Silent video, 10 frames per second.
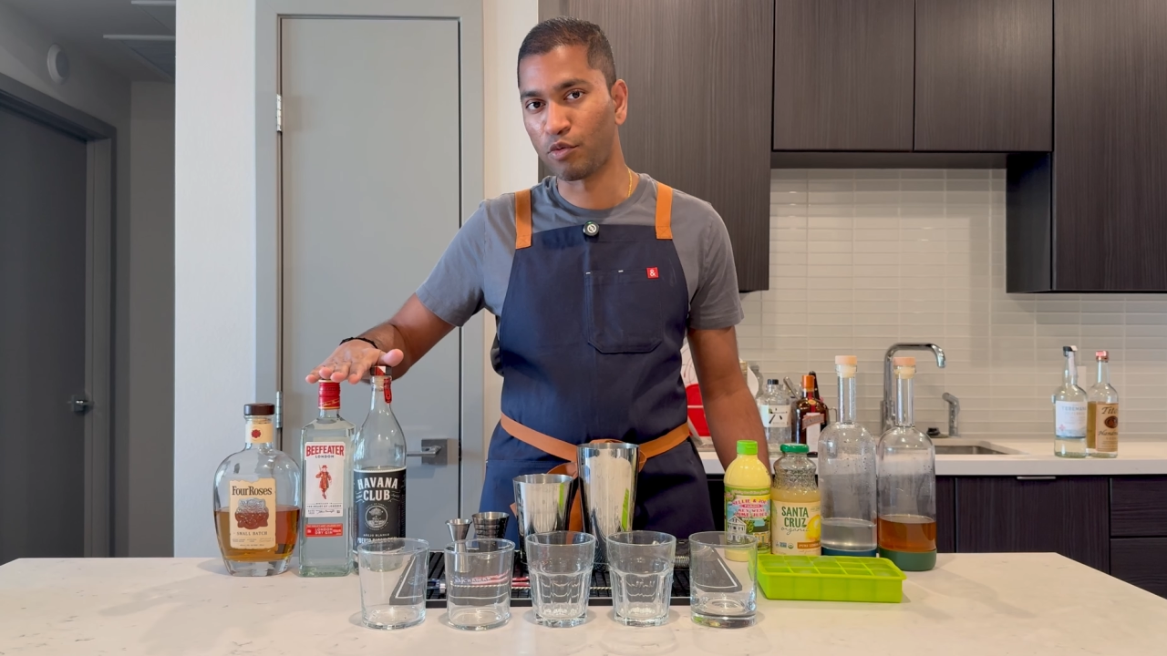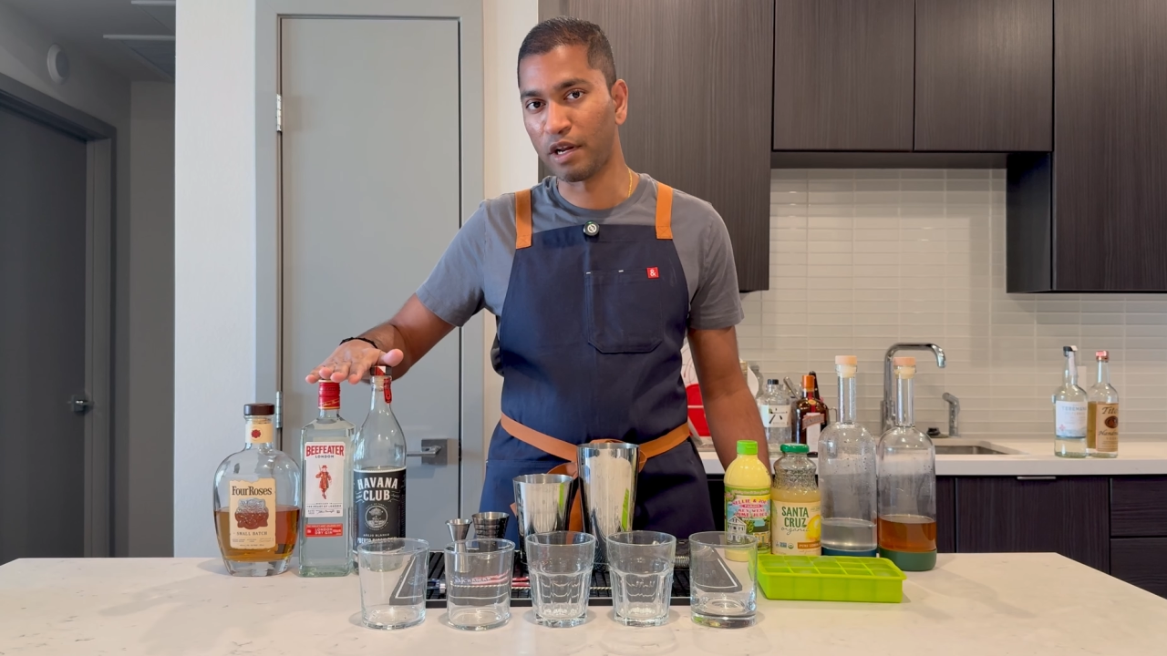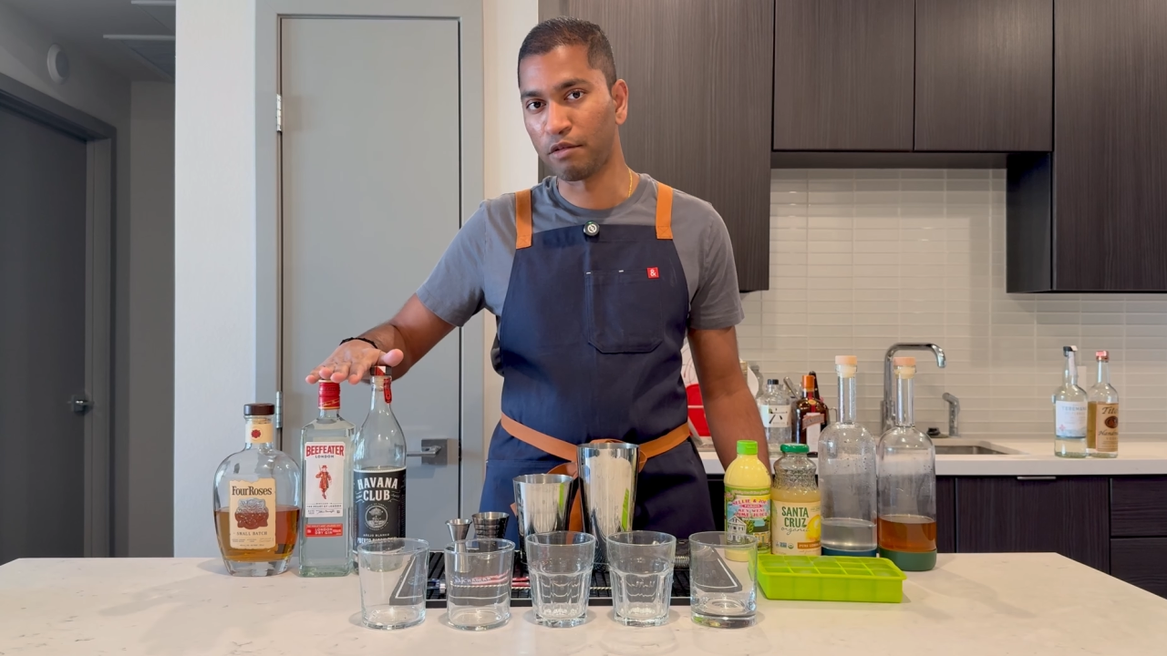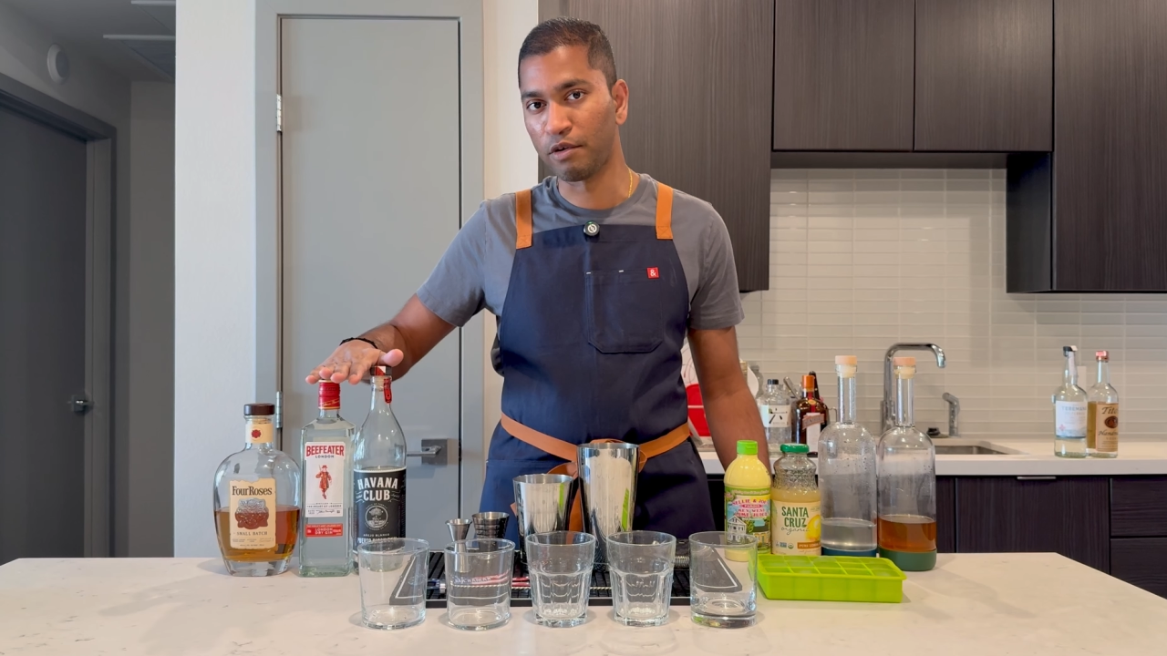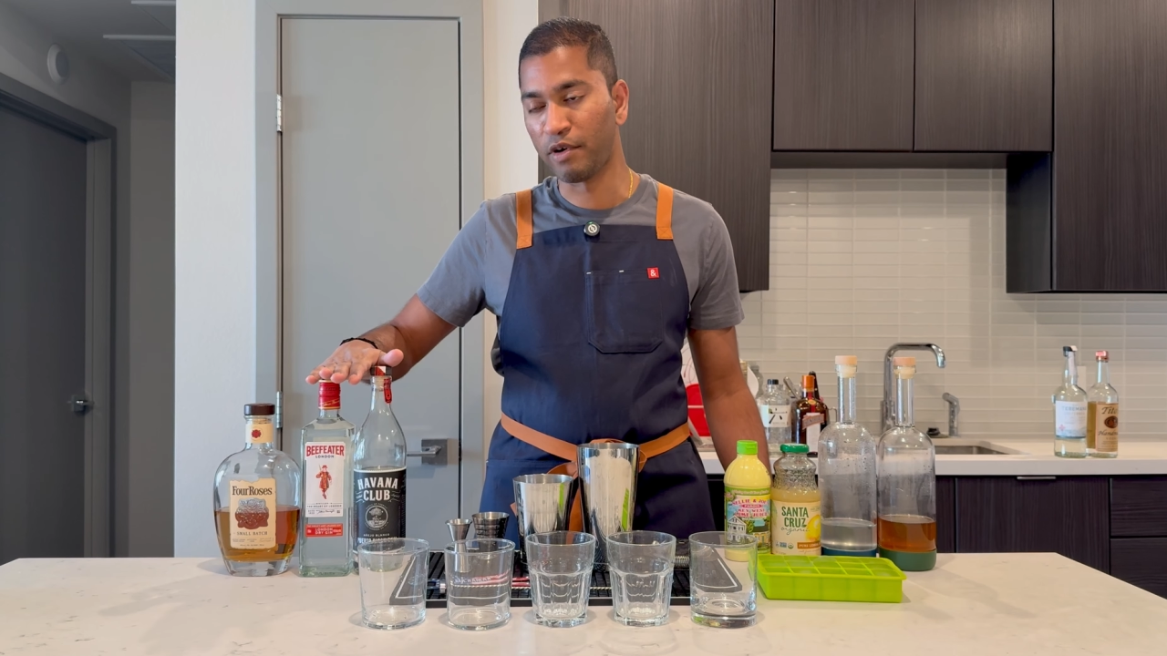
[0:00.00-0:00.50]

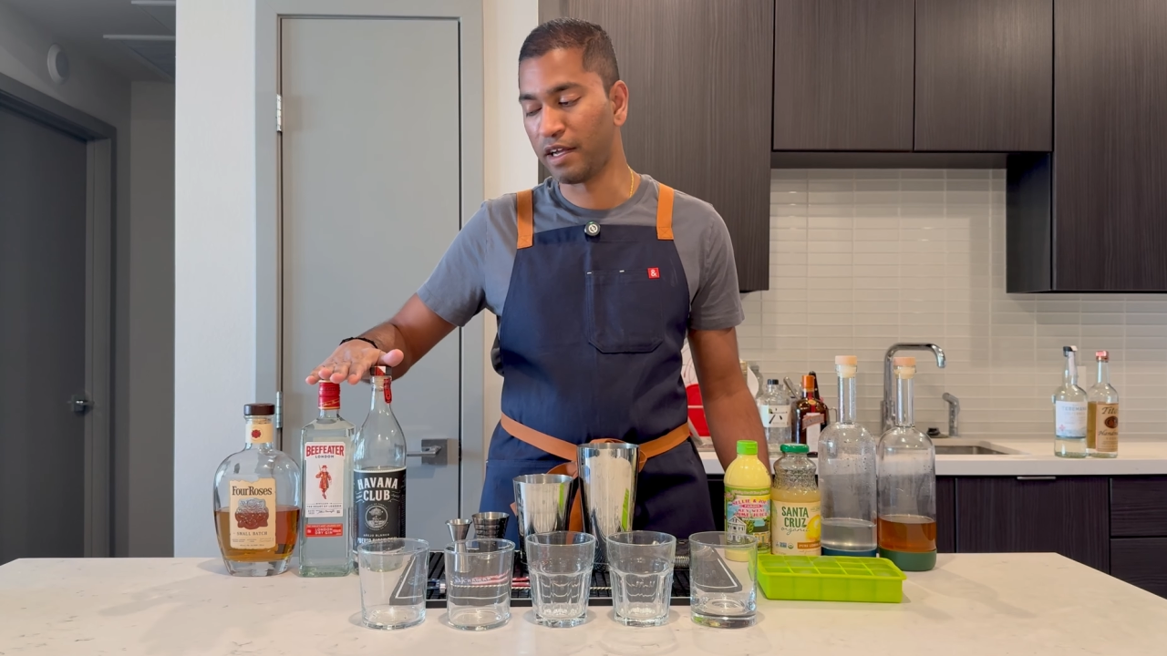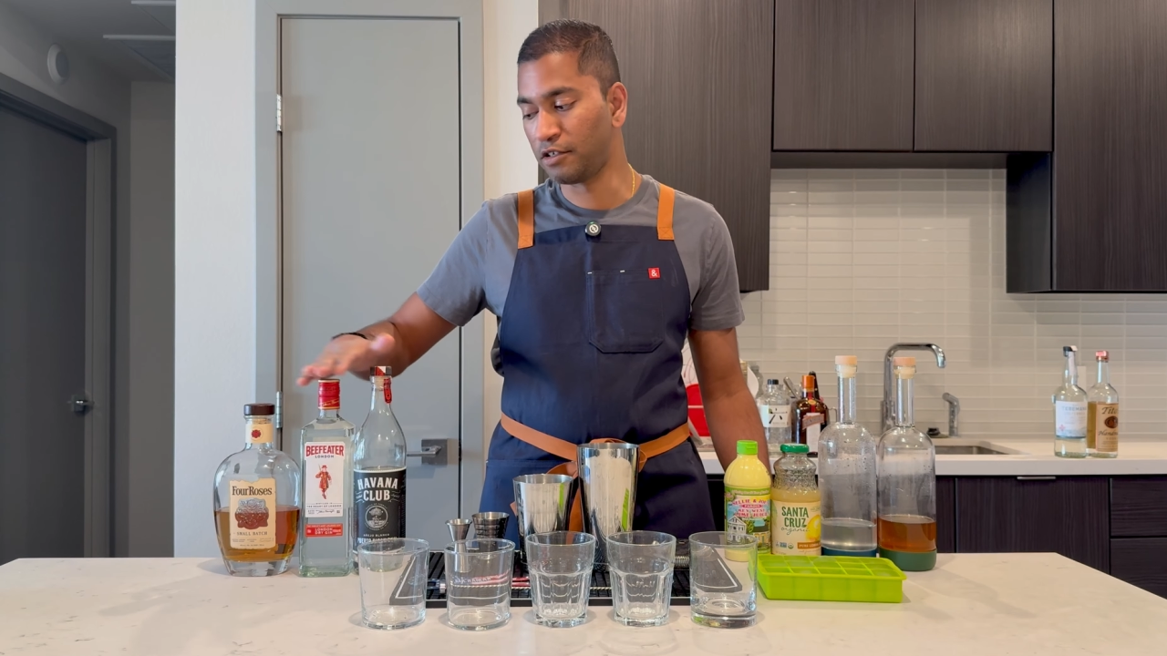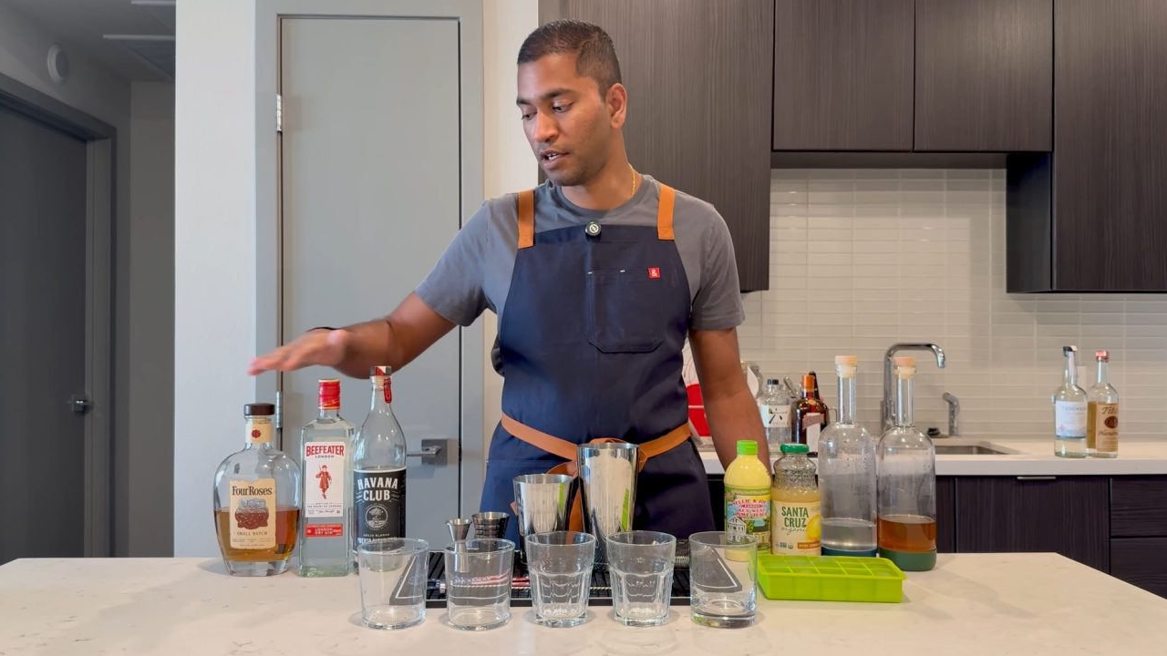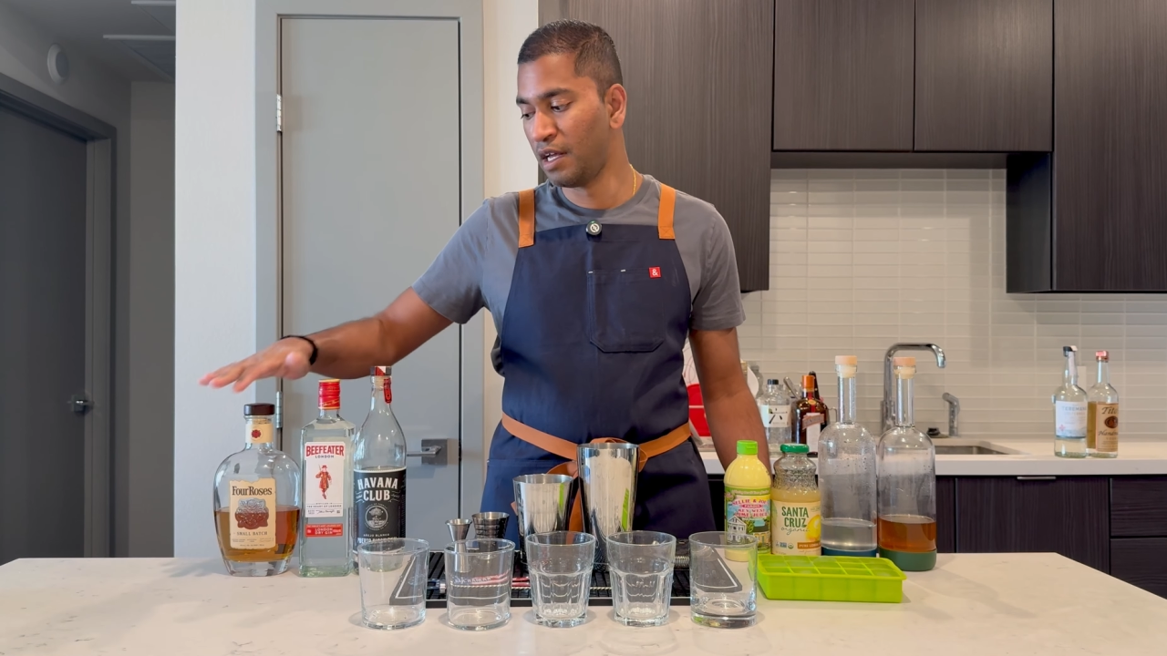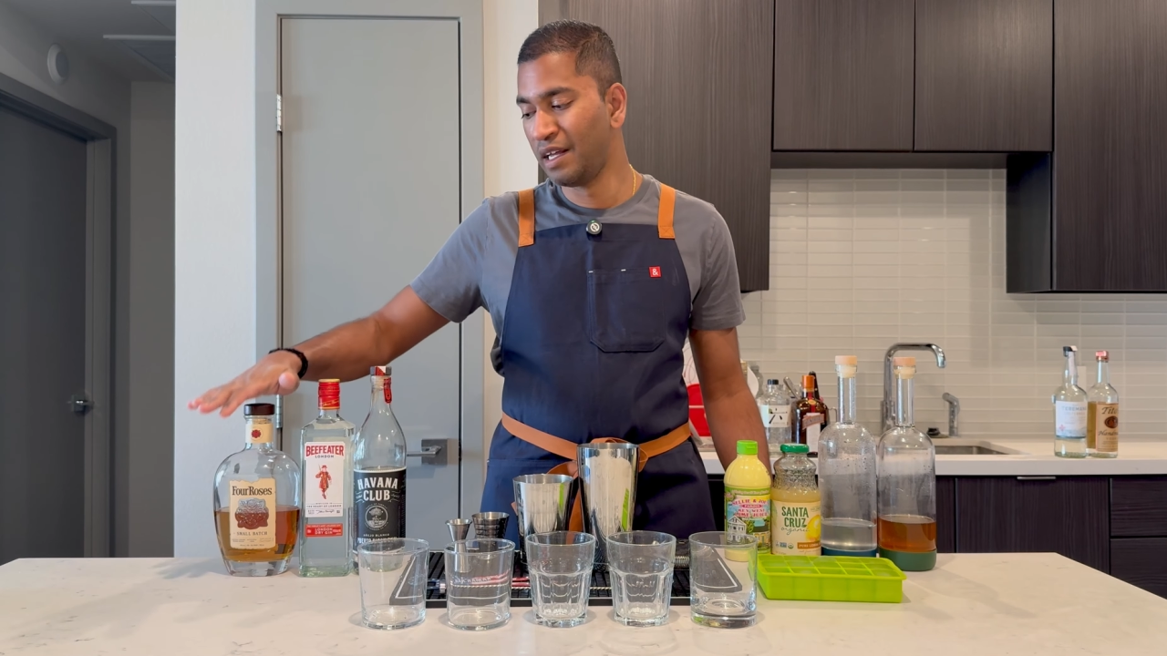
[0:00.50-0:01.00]
23 range.